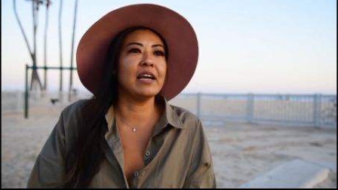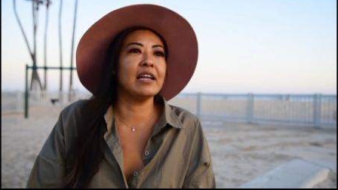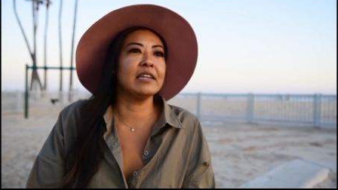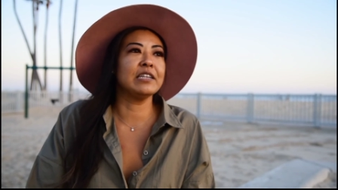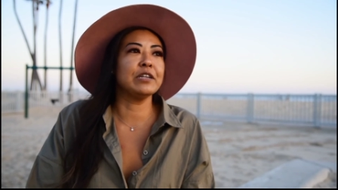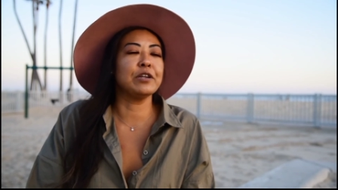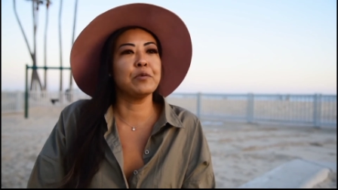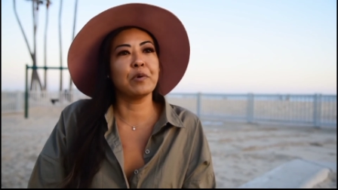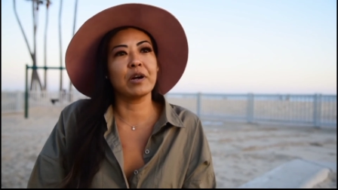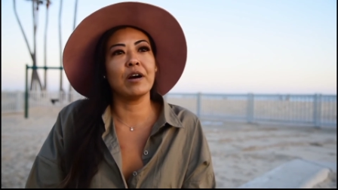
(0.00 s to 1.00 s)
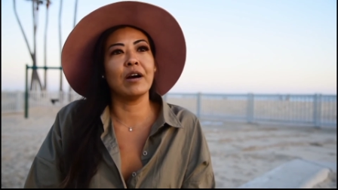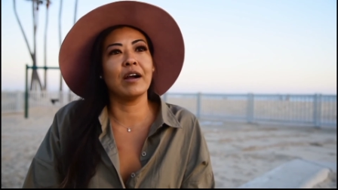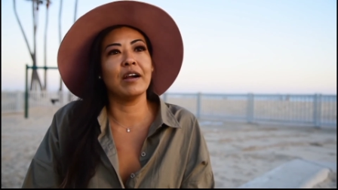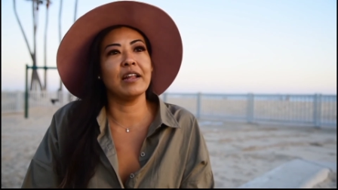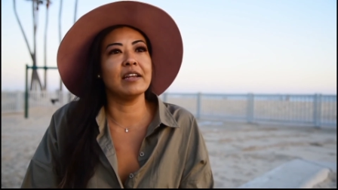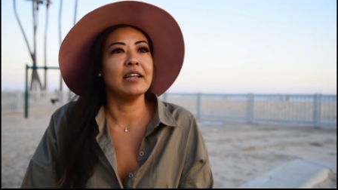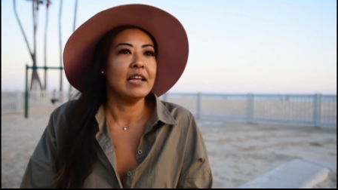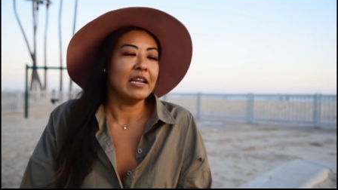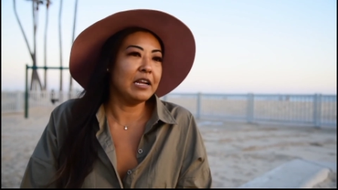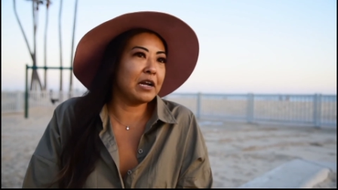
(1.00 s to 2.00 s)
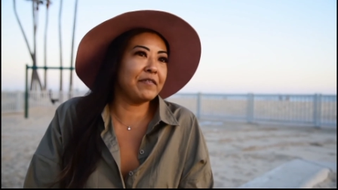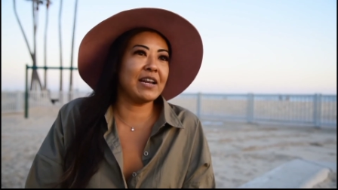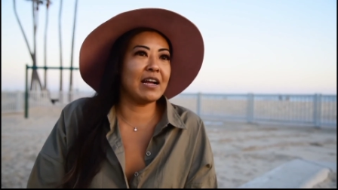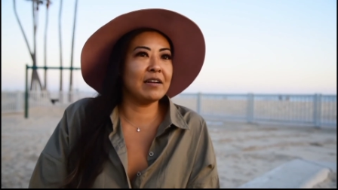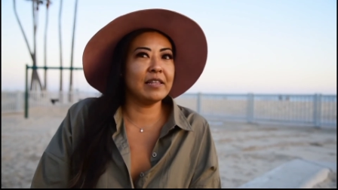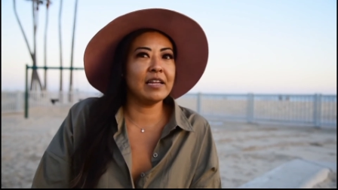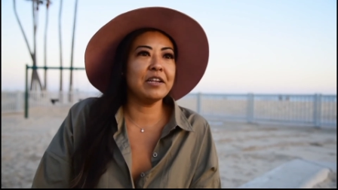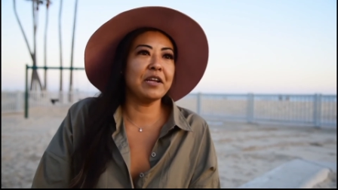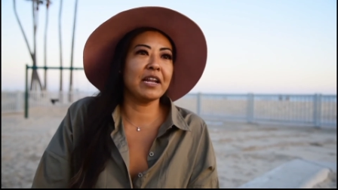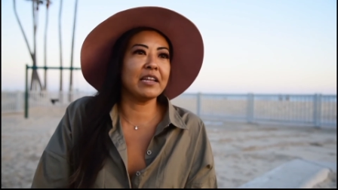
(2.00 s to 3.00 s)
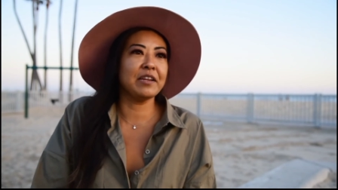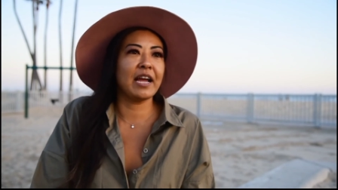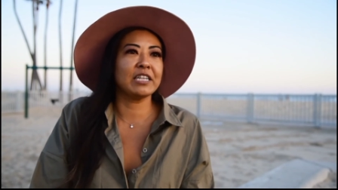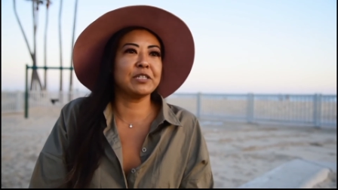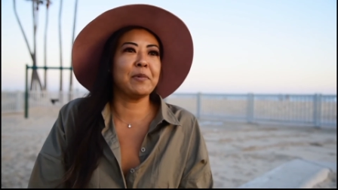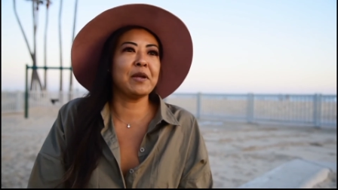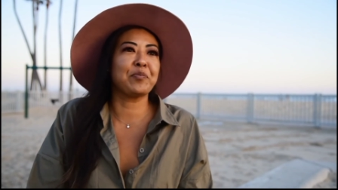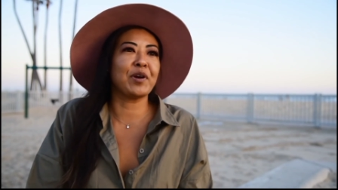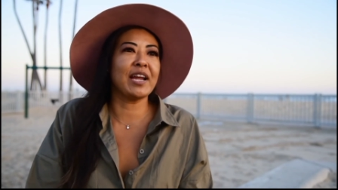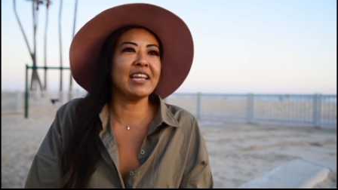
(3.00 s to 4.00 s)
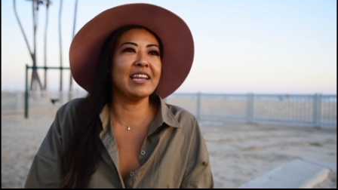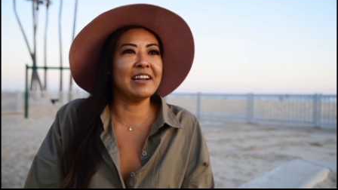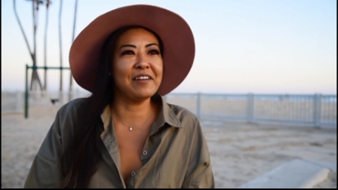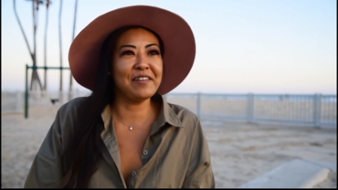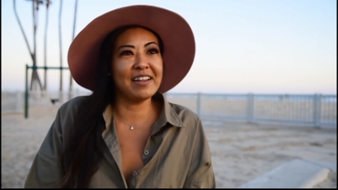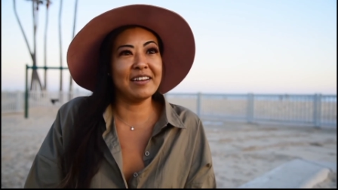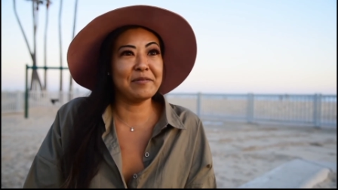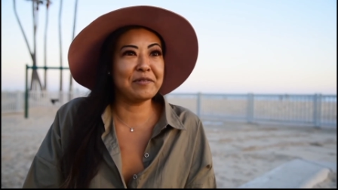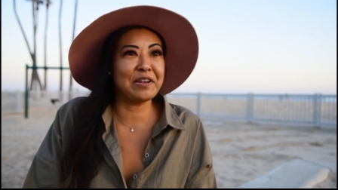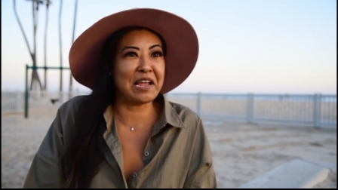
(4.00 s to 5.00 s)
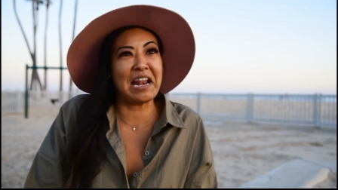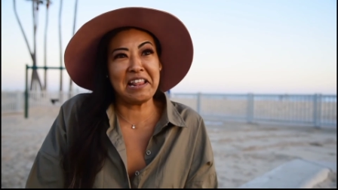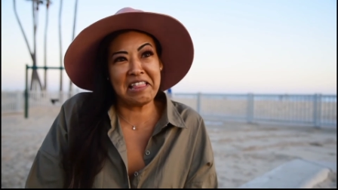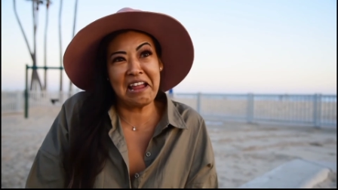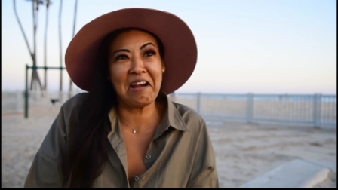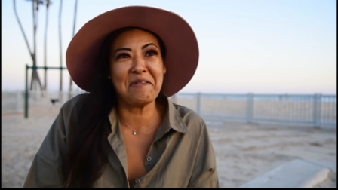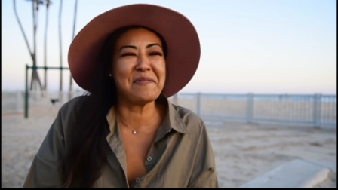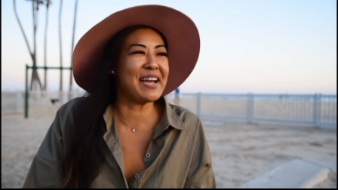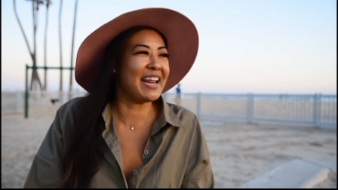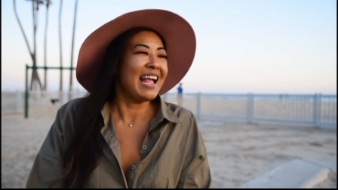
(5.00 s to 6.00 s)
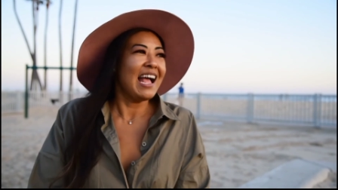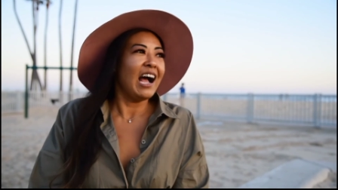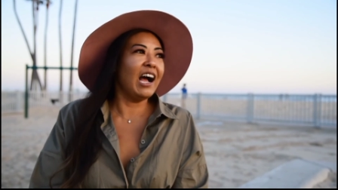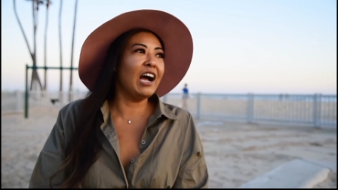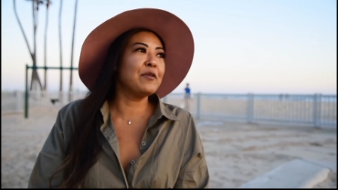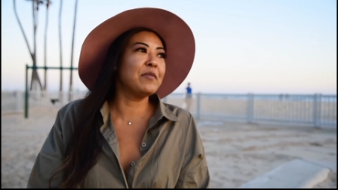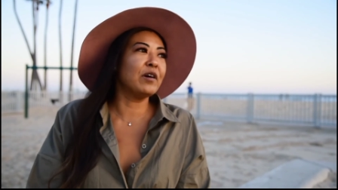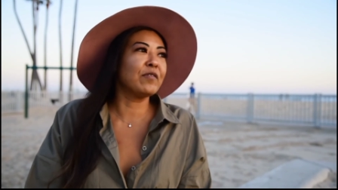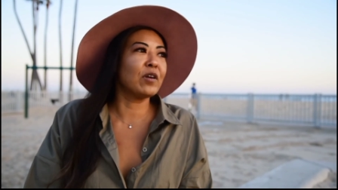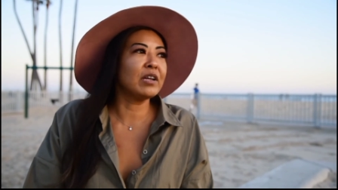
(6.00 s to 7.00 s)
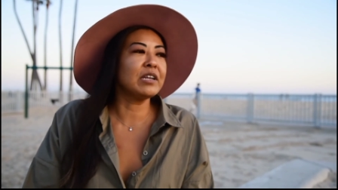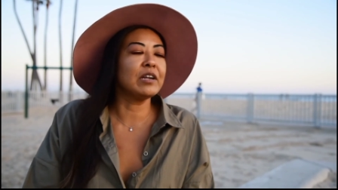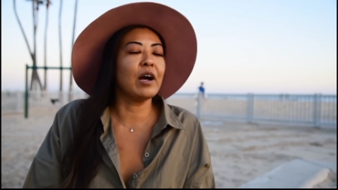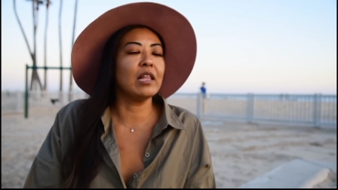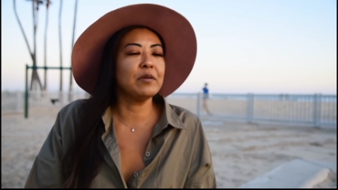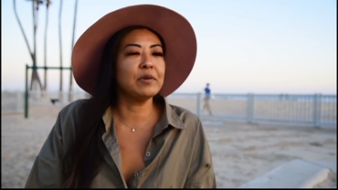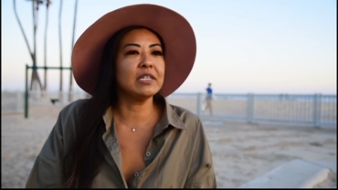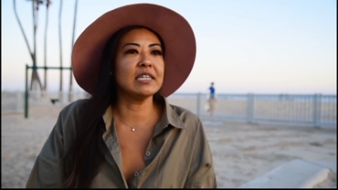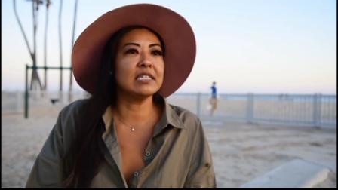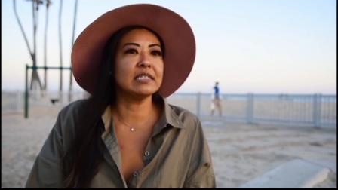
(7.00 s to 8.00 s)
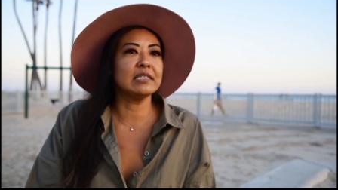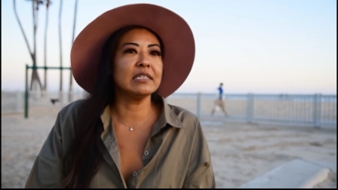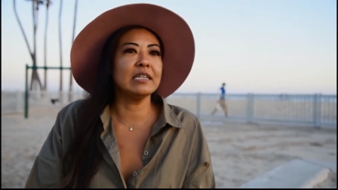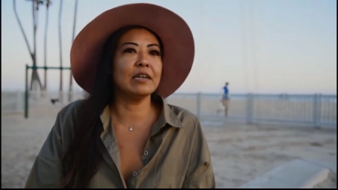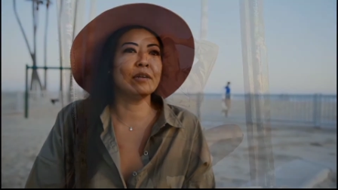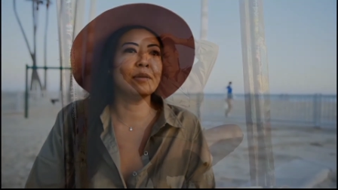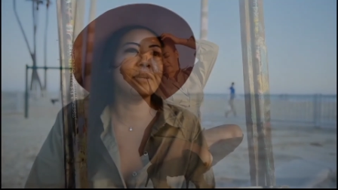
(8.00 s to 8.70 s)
and, you know, you work hard, and, you know, every now and then you catch a big break, you know, and you get it there. But overall, you know, Hollywood does, you know, I